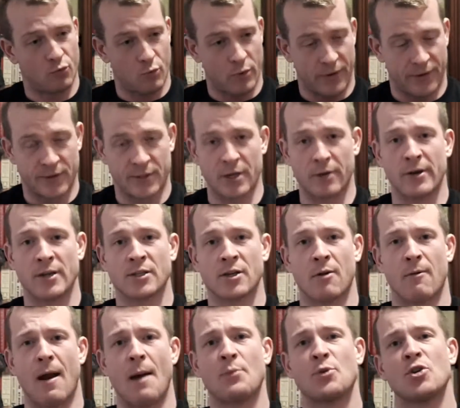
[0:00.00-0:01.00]
with serious
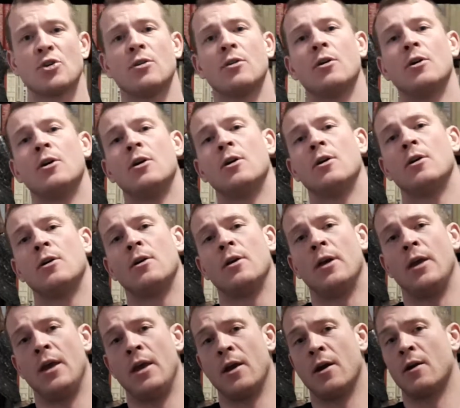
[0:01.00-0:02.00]
corruption
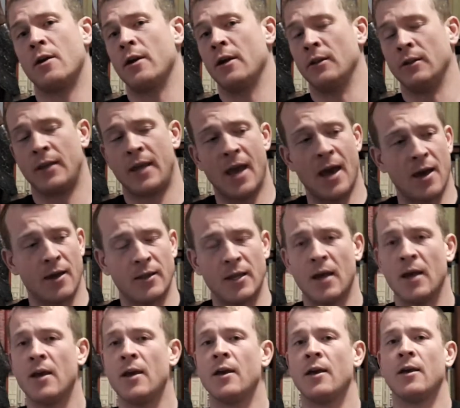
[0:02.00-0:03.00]
here in Canada.